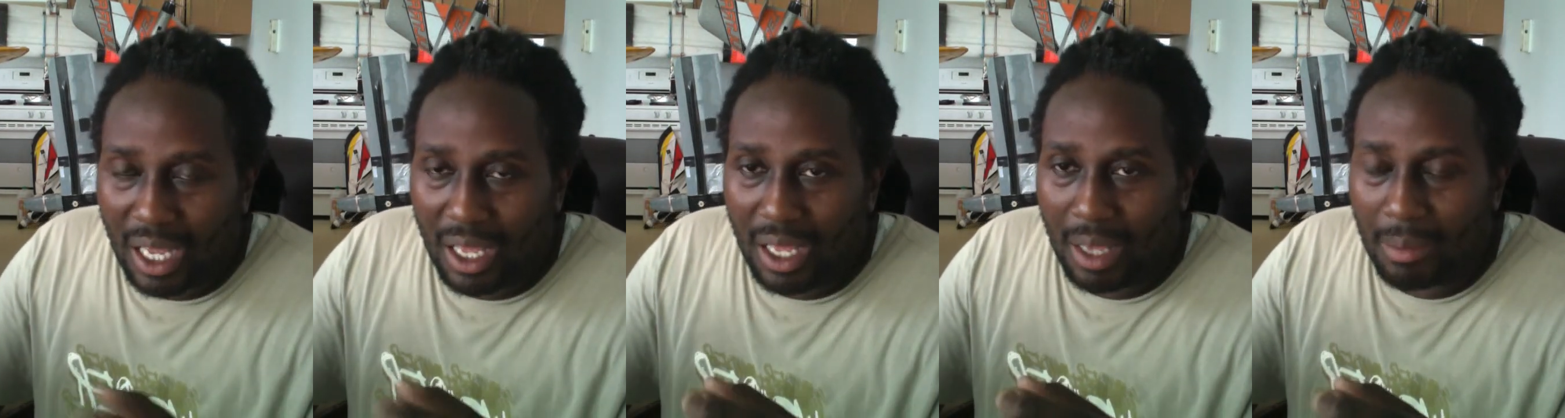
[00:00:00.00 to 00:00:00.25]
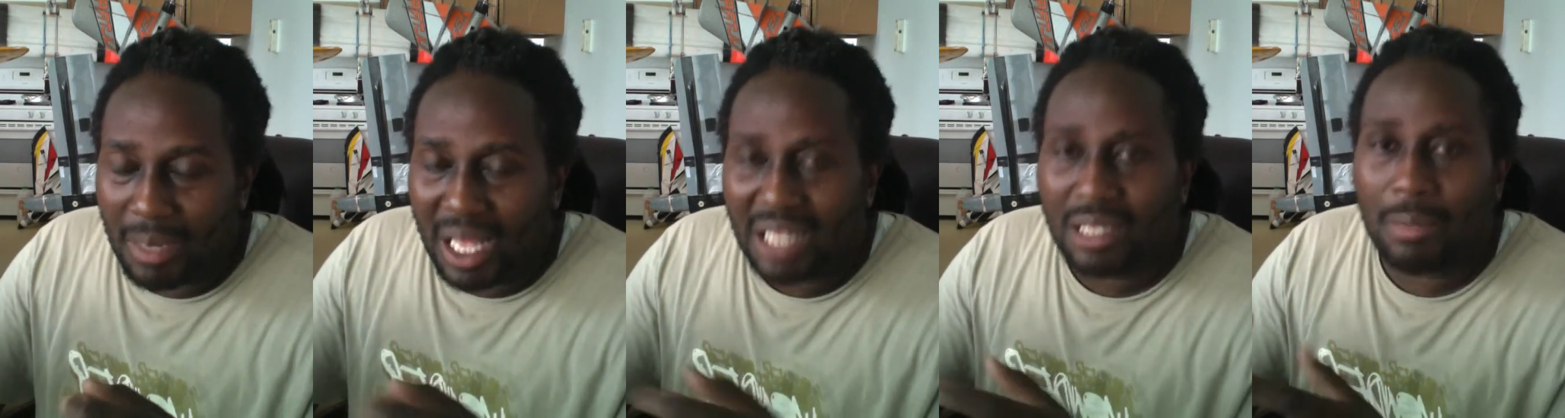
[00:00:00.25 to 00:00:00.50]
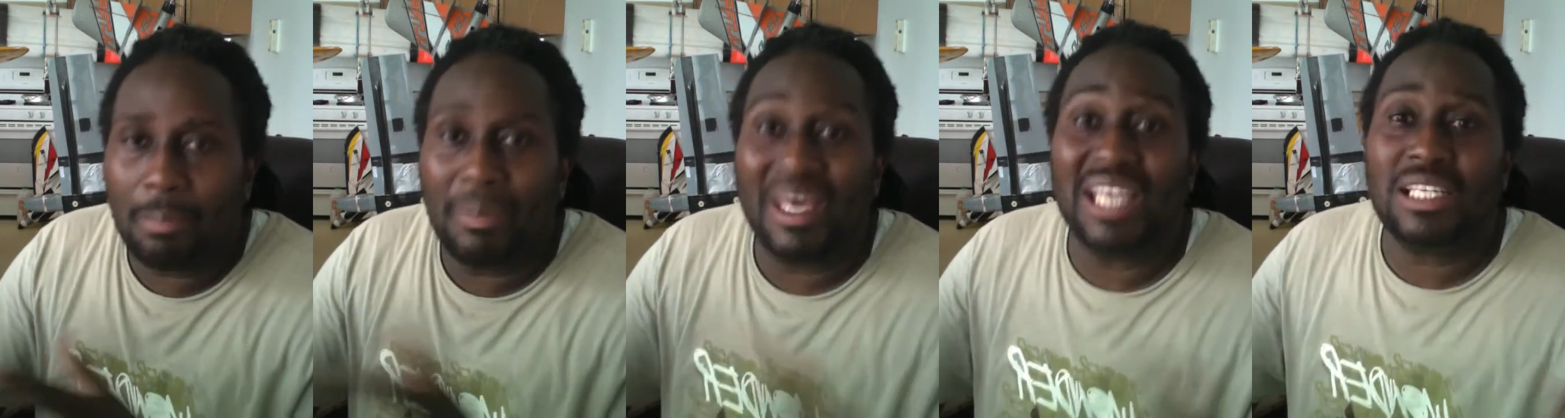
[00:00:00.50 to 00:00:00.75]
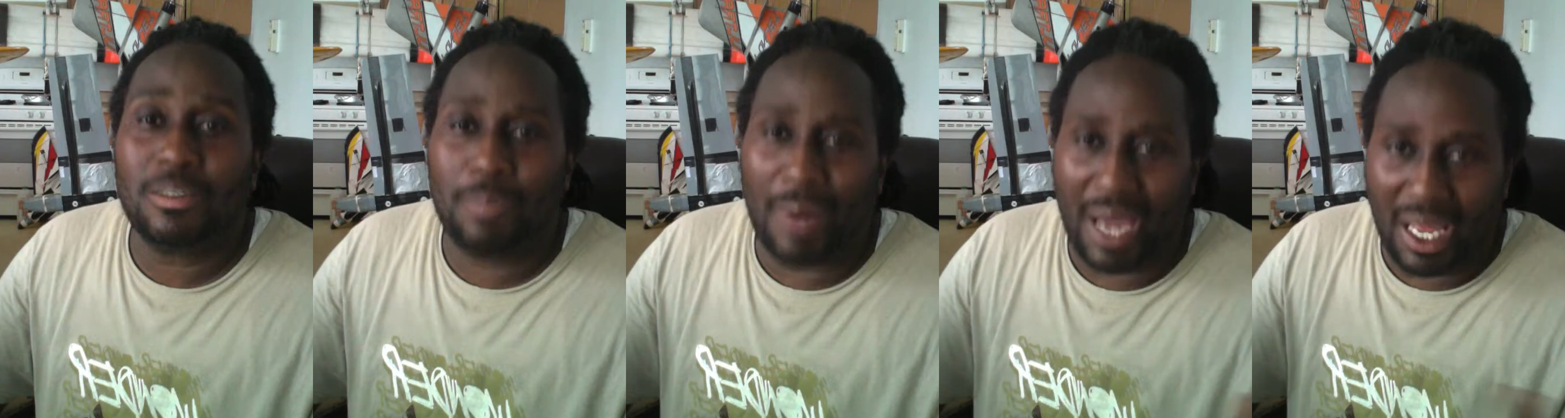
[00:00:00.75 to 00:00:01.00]
I'm not the
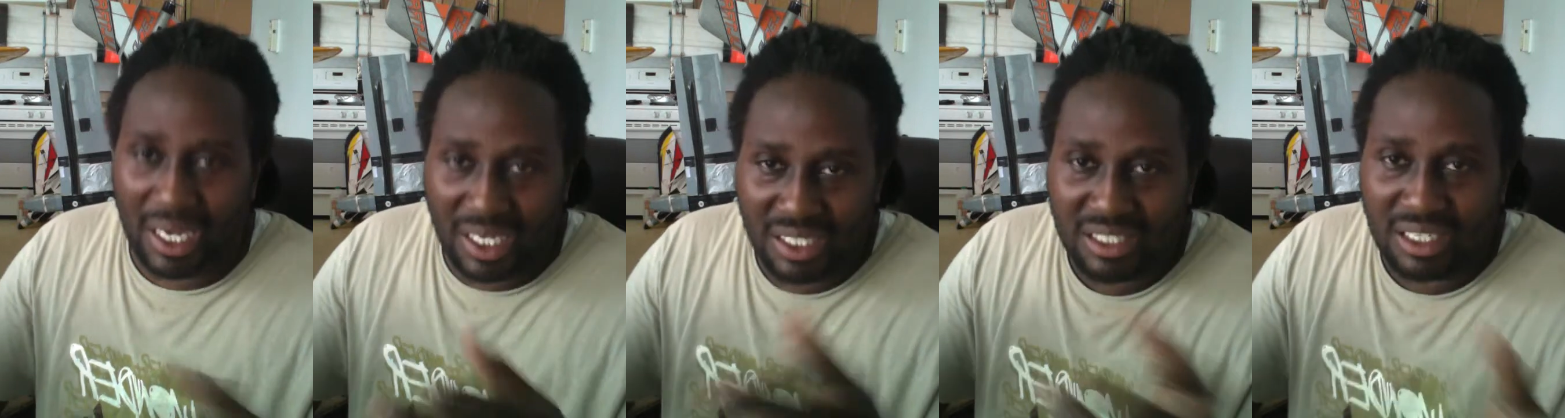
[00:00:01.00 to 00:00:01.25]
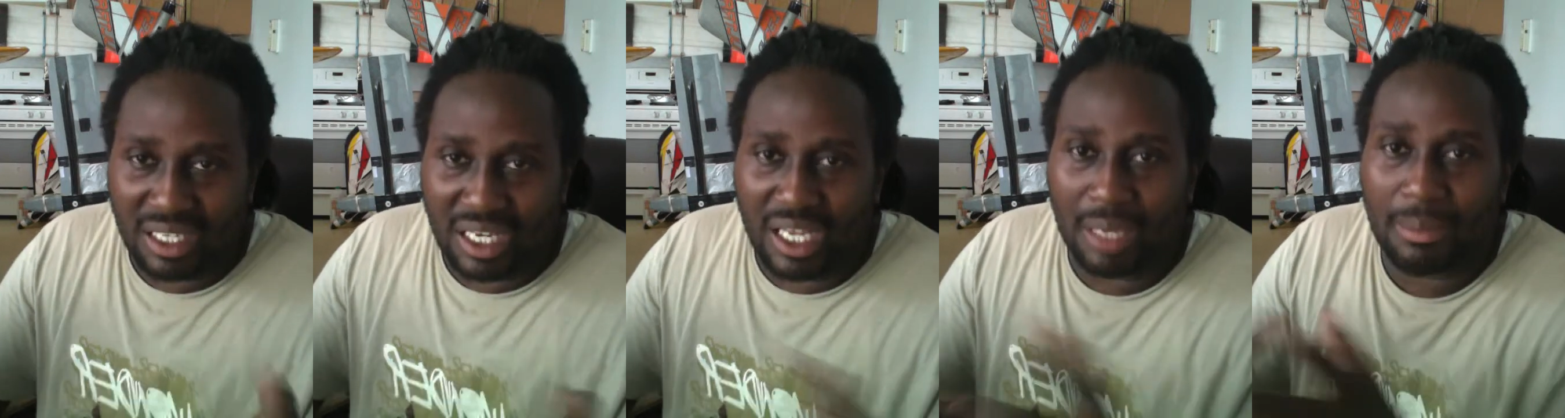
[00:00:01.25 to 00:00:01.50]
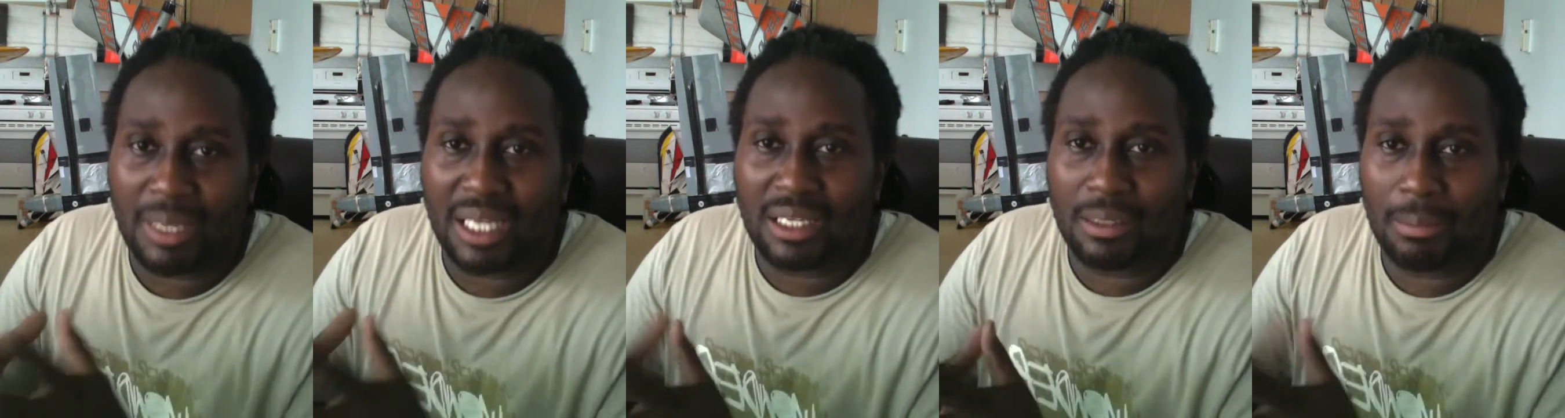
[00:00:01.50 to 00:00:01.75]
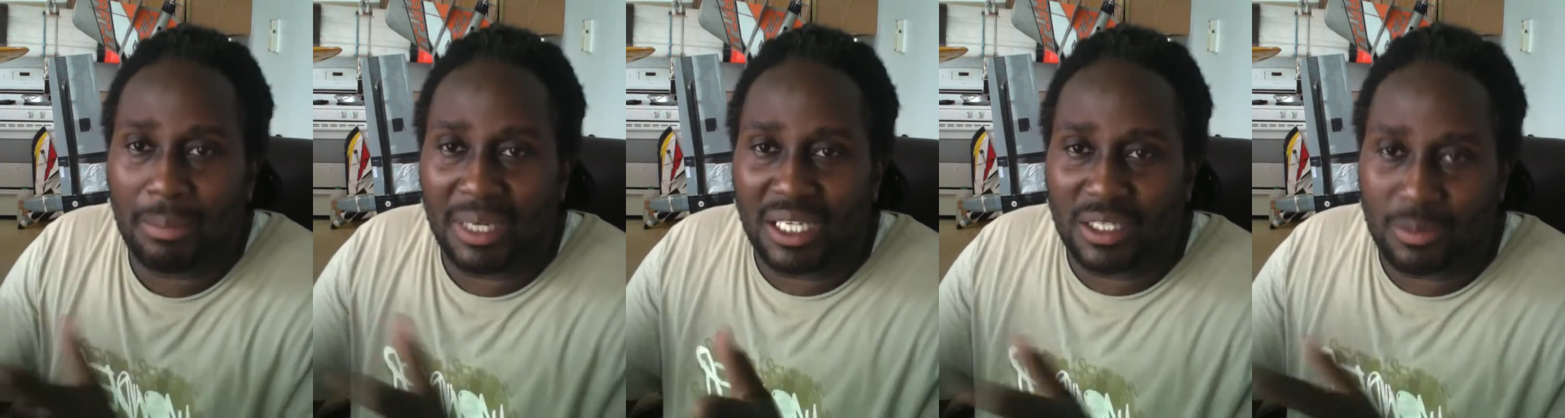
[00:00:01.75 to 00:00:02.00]
best pilot. Let's say that I'm not
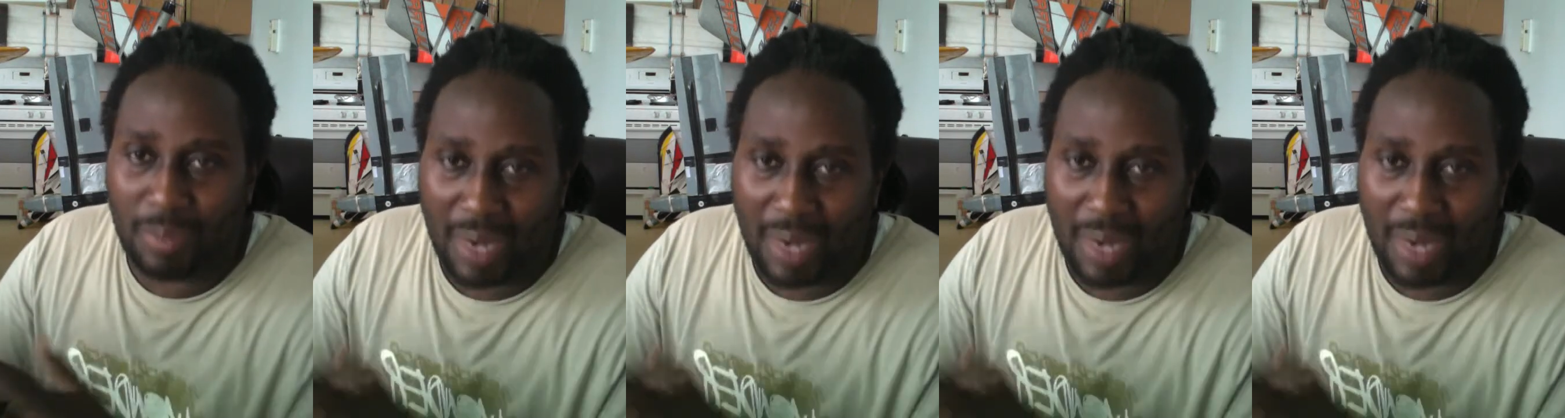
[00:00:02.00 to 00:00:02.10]
the best